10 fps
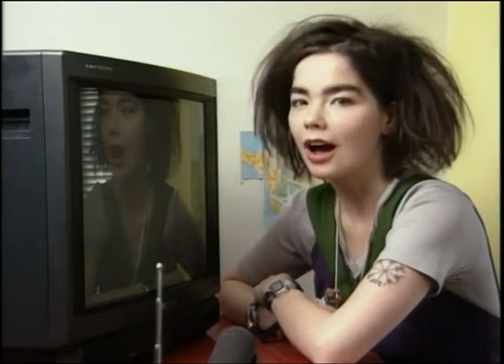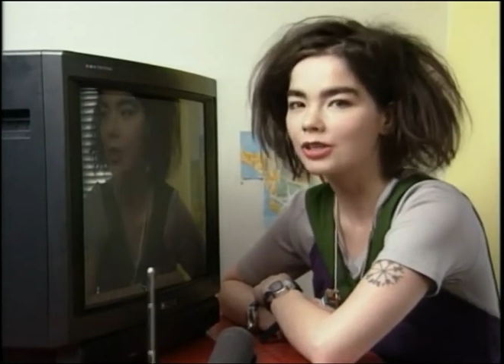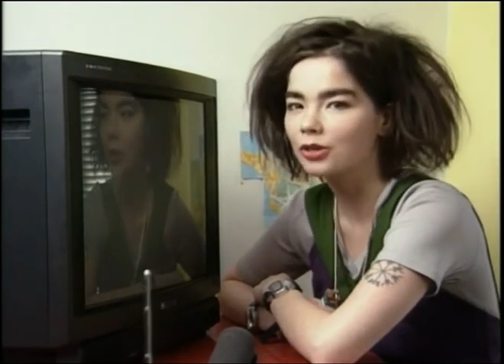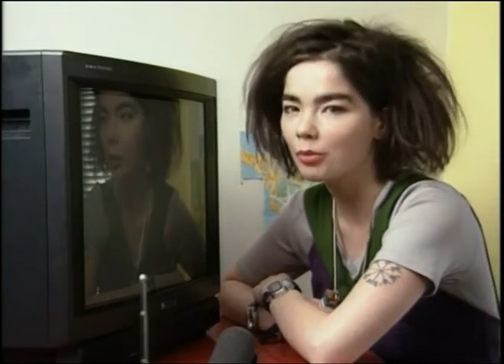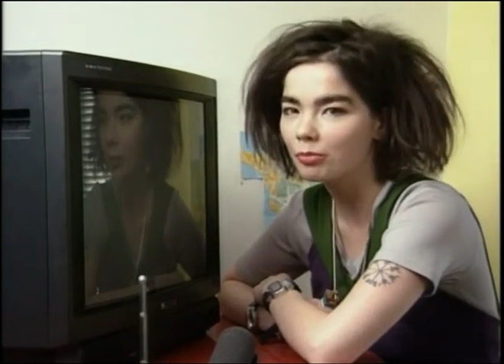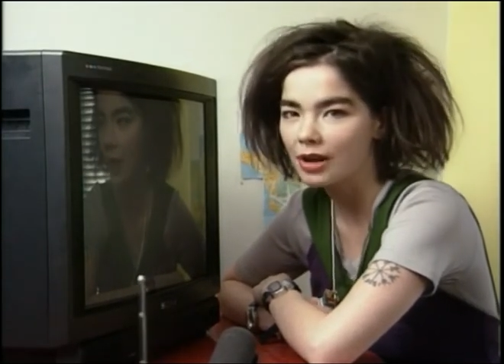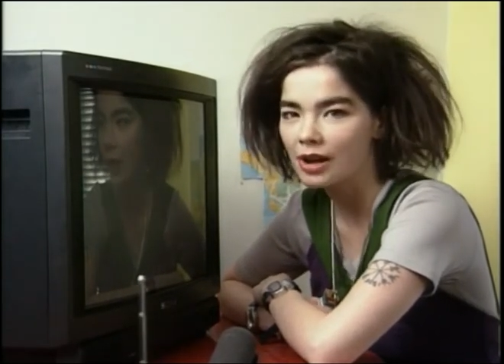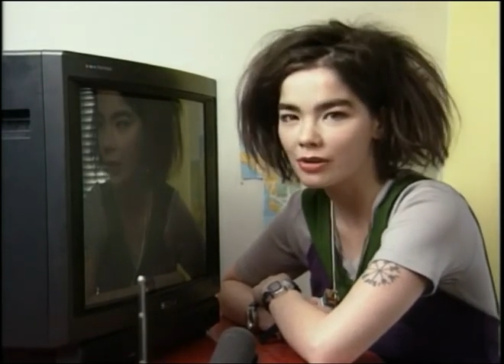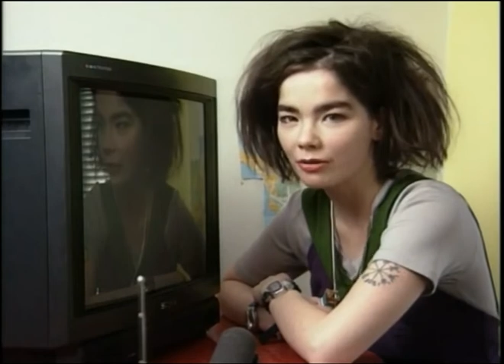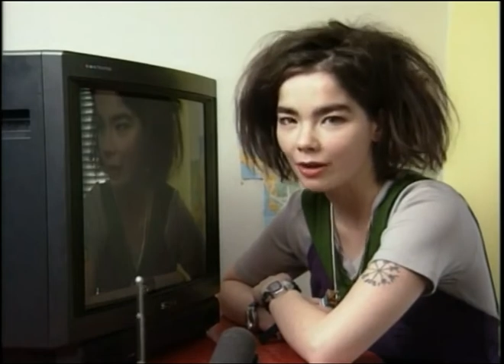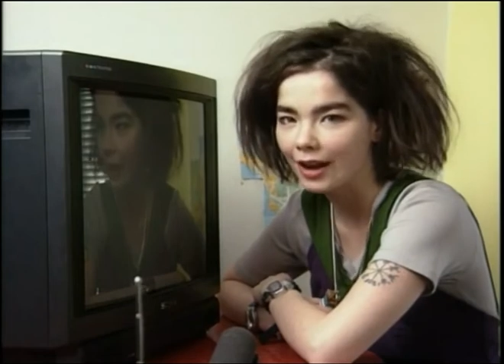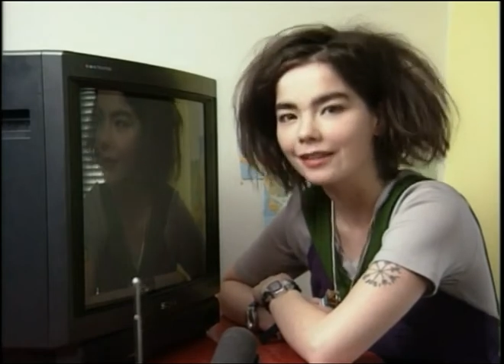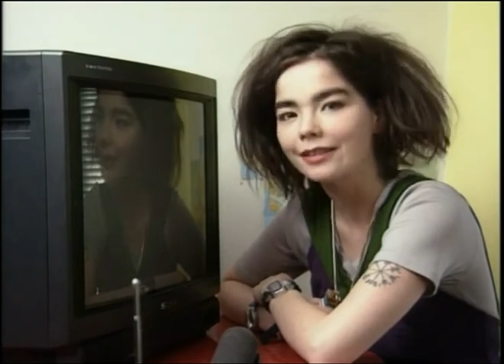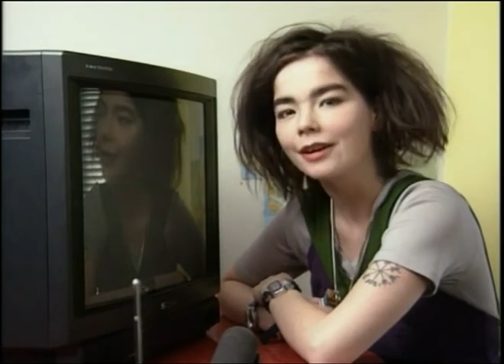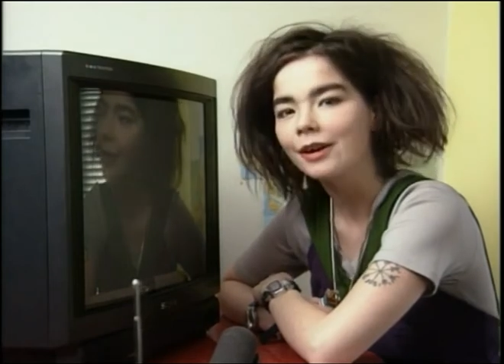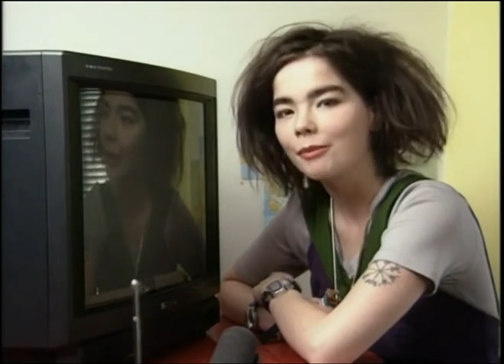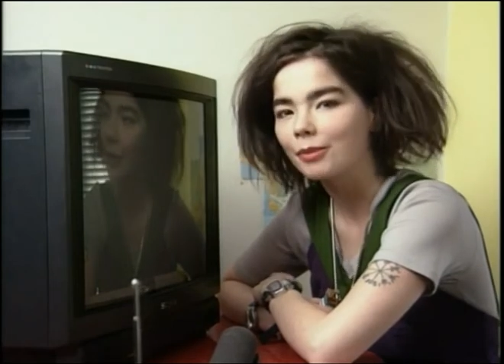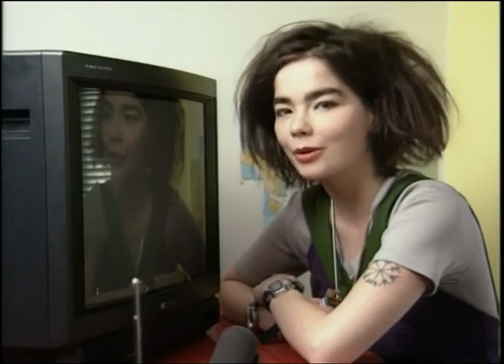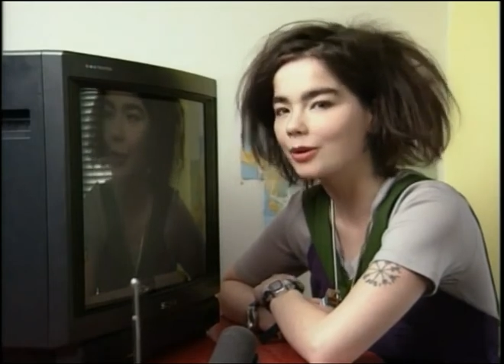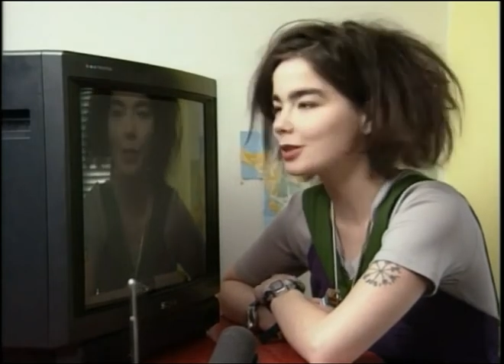I stopped being afraid
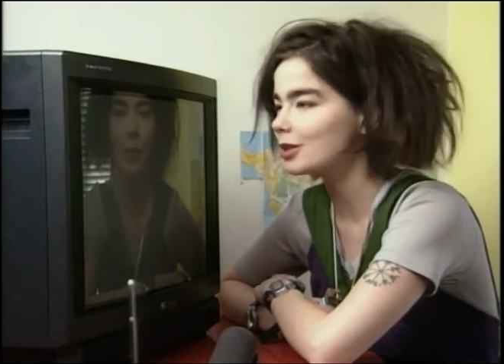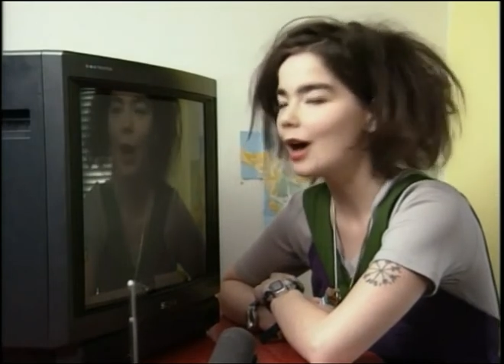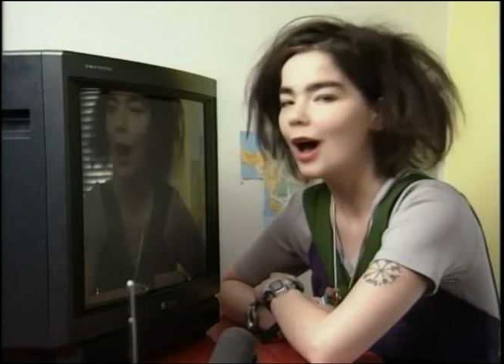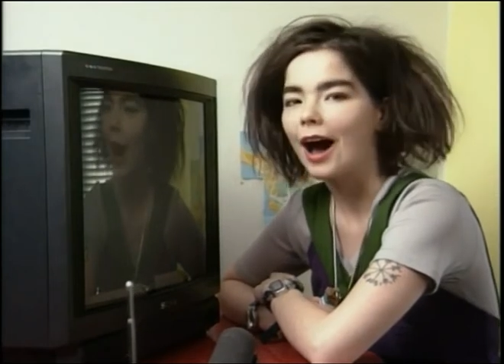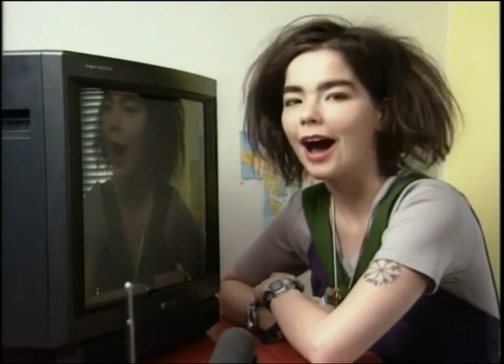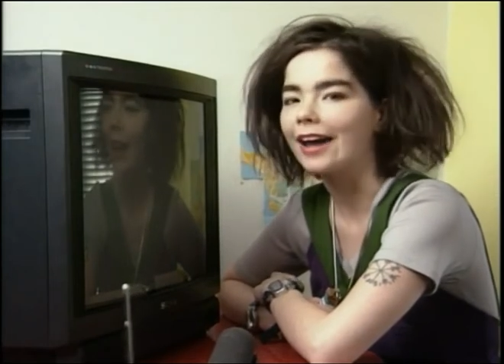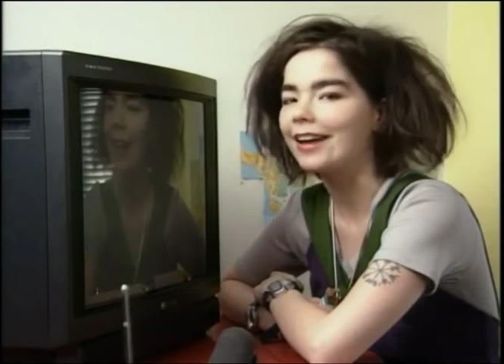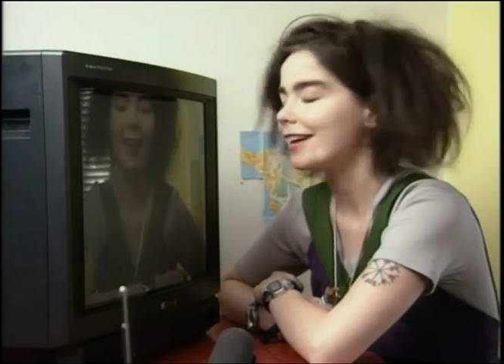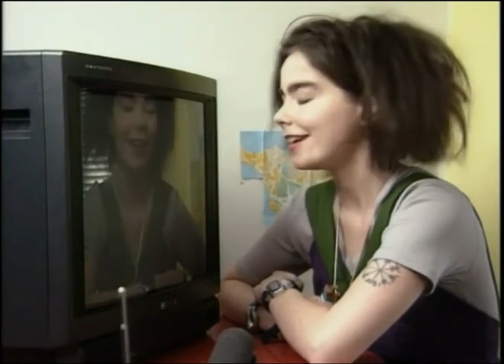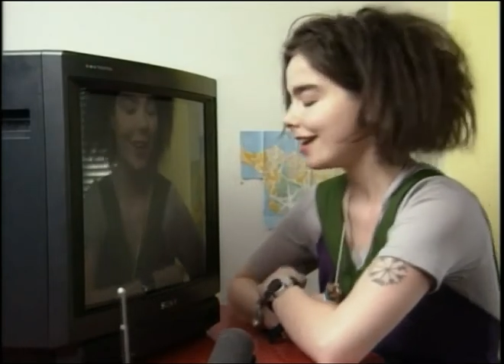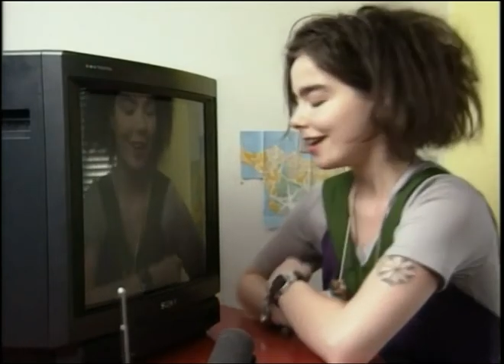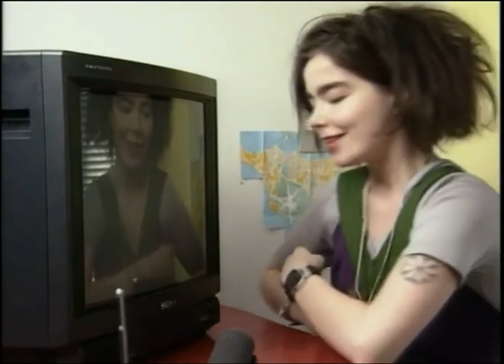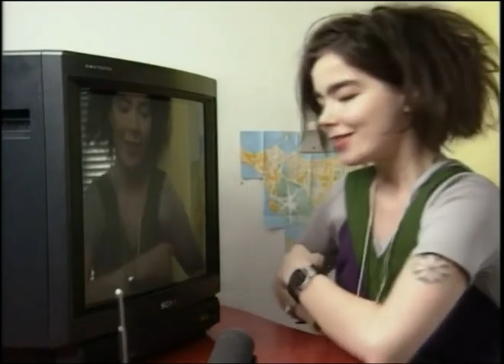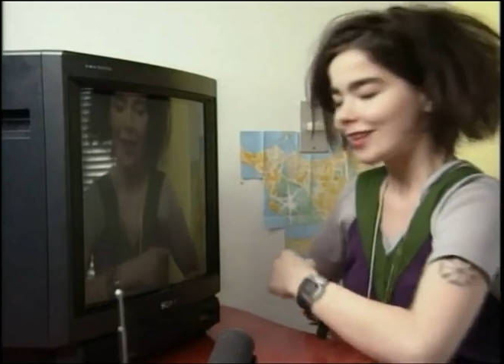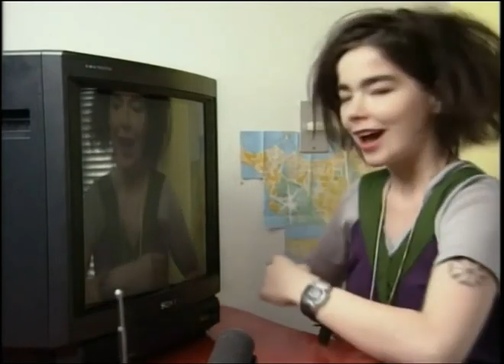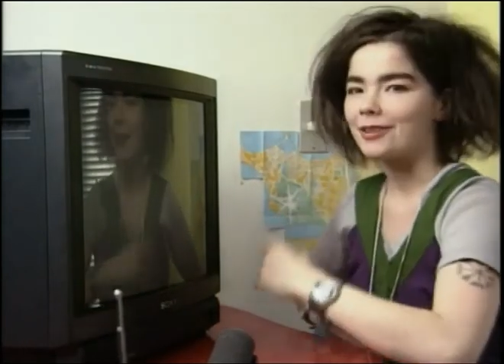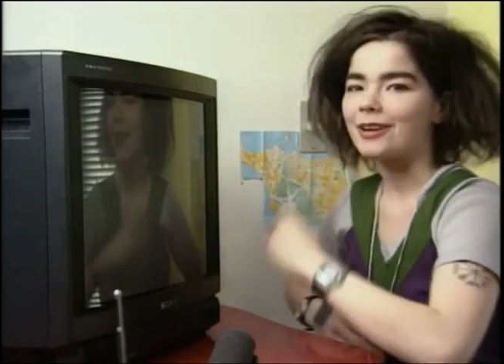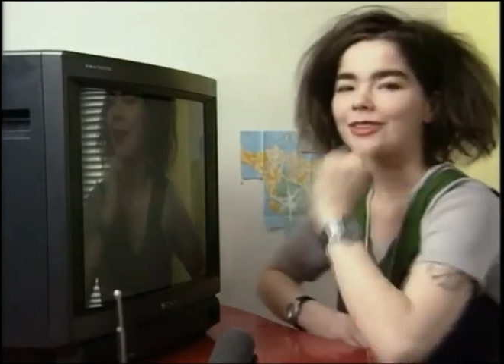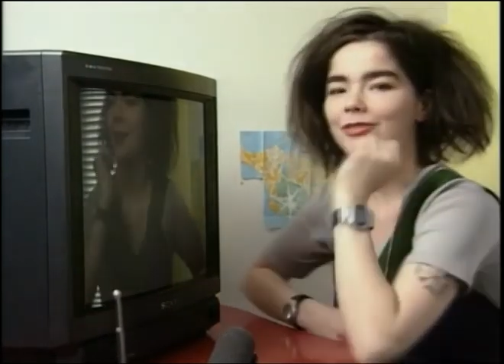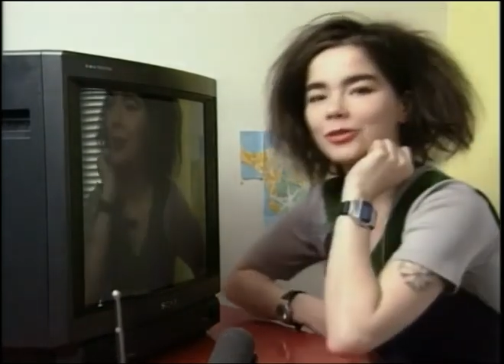because I
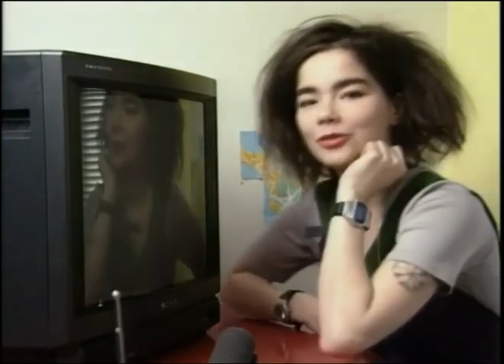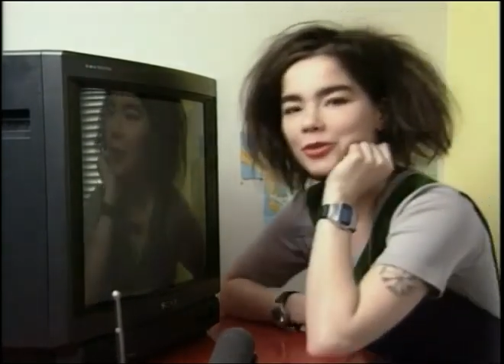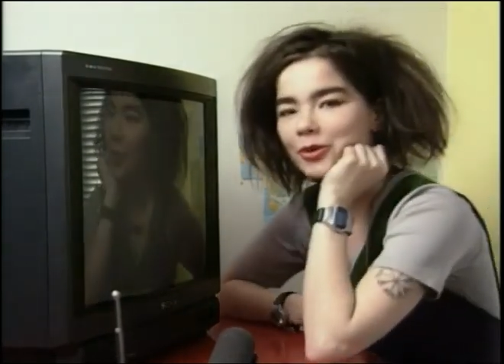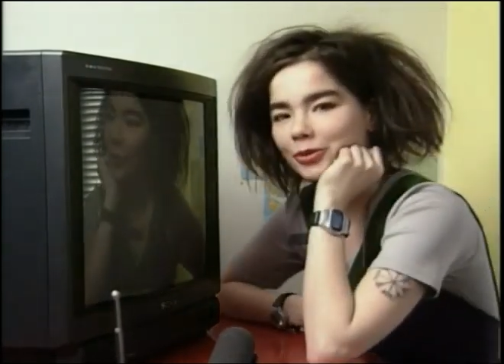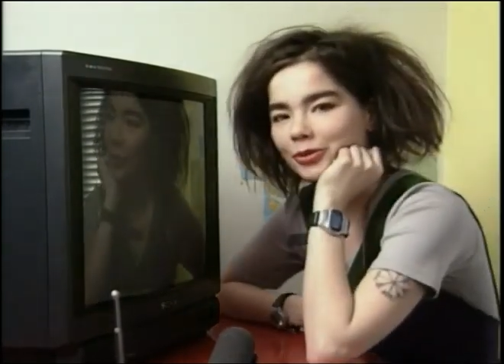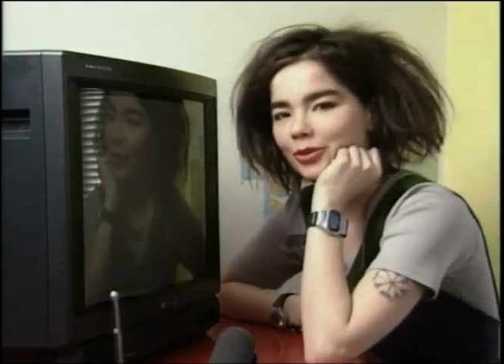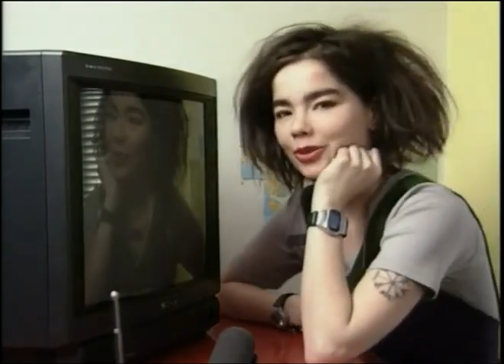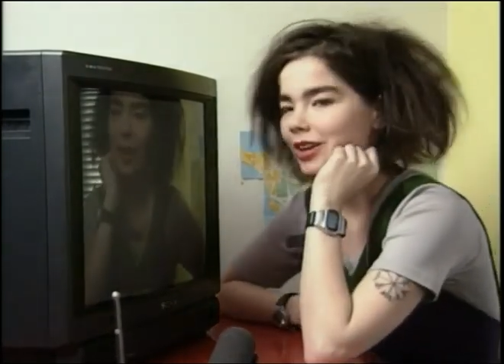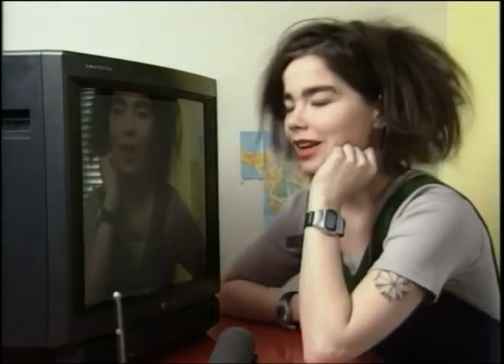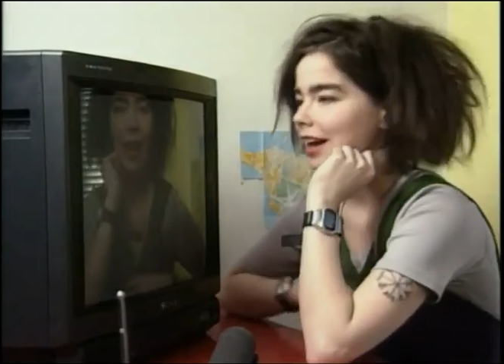read the truth.